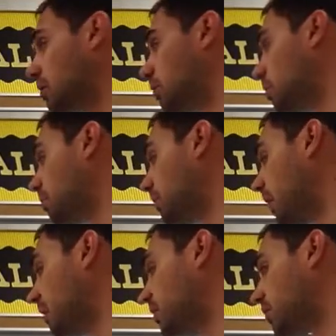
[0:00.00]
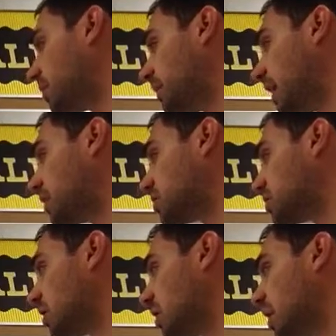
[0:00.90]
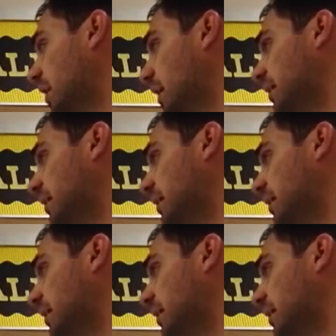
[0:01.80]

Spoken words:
will provide you some extra